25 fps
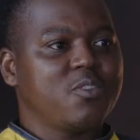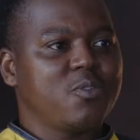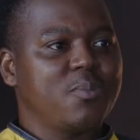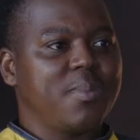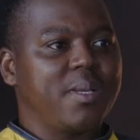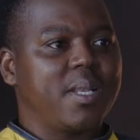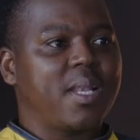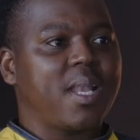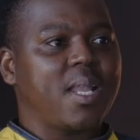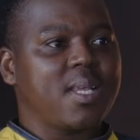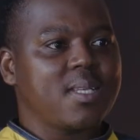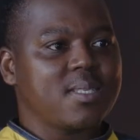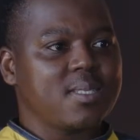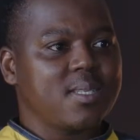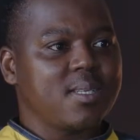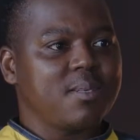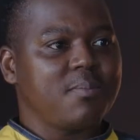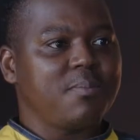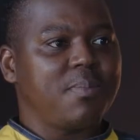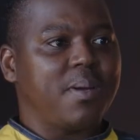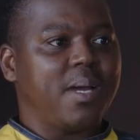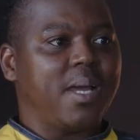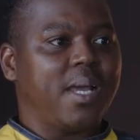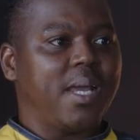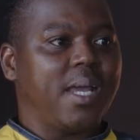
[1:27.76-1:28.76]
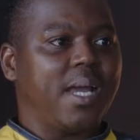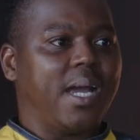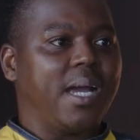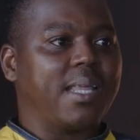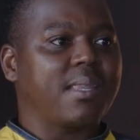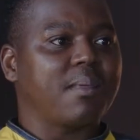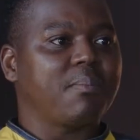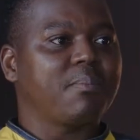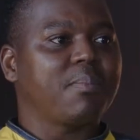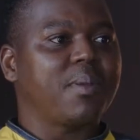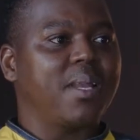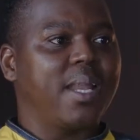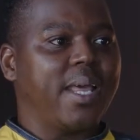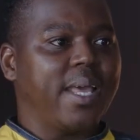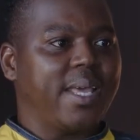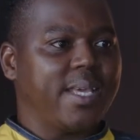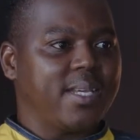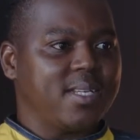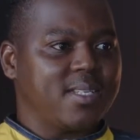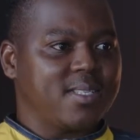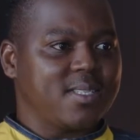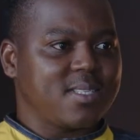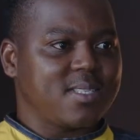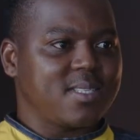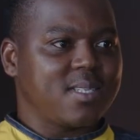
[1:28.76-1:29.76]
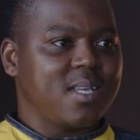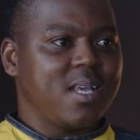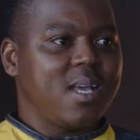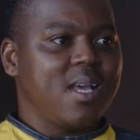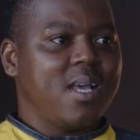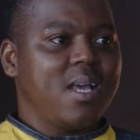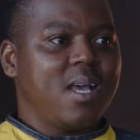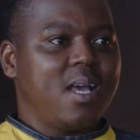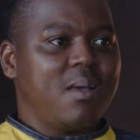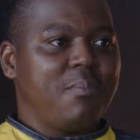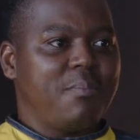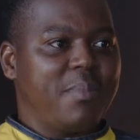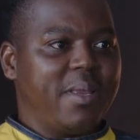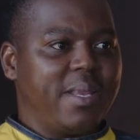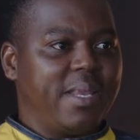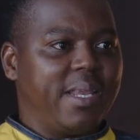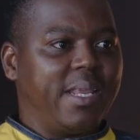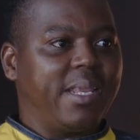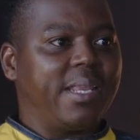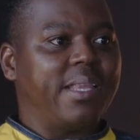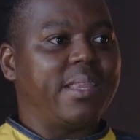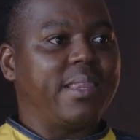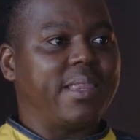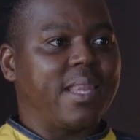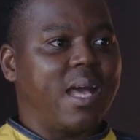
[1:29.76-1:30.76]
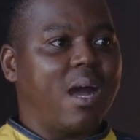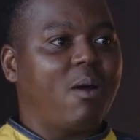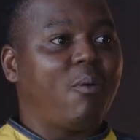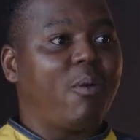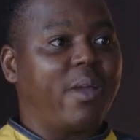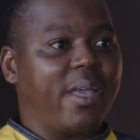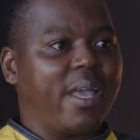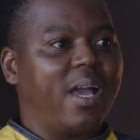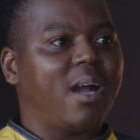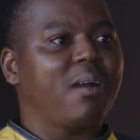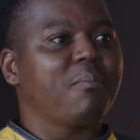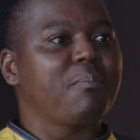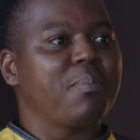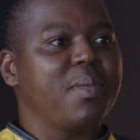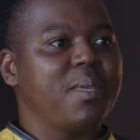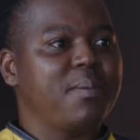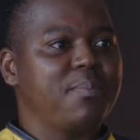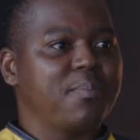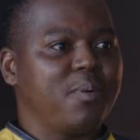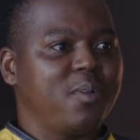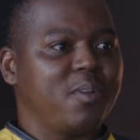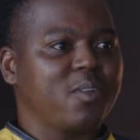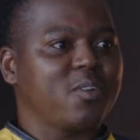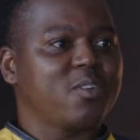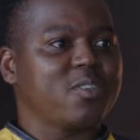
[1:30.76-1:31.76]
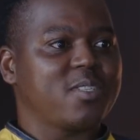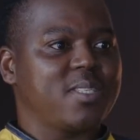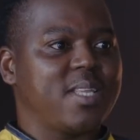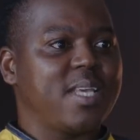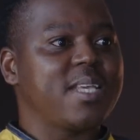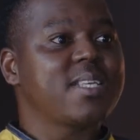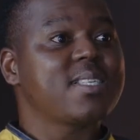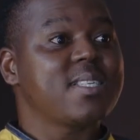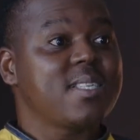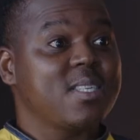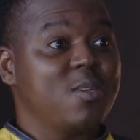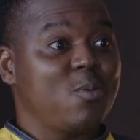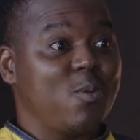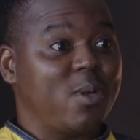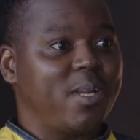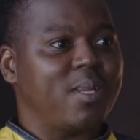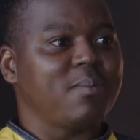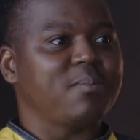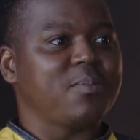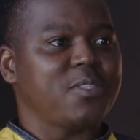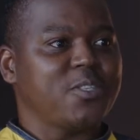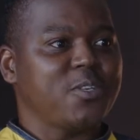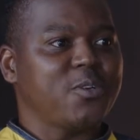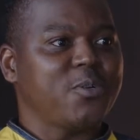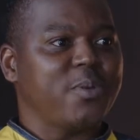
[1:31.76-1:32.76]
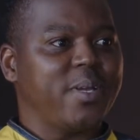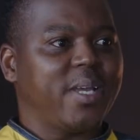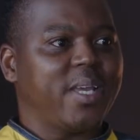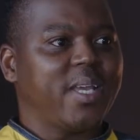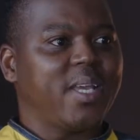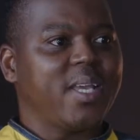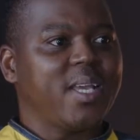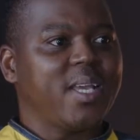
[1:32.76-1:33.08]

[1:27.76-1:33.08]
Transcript: to be clustered by other players, meaning our young people, because yeah. they see what I'm doing.